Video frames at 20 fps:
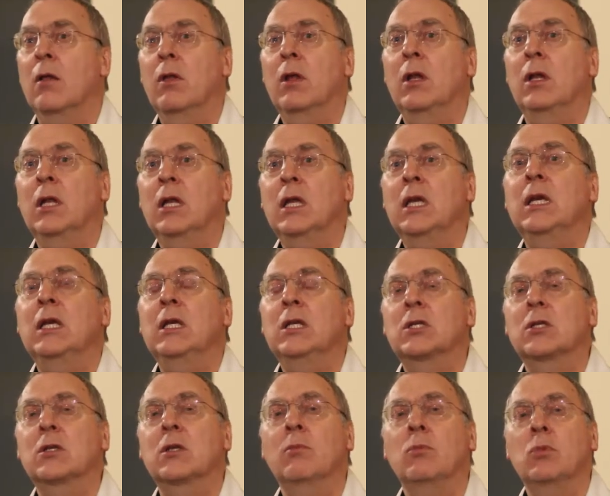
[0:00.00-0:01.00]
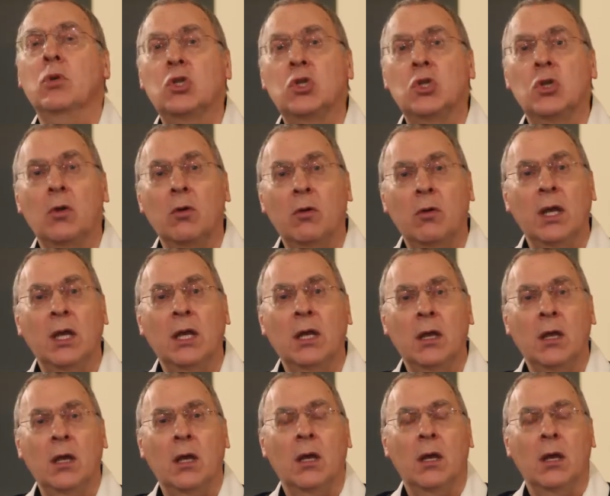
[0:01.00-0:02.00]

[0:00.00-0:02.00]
that lead to the maturing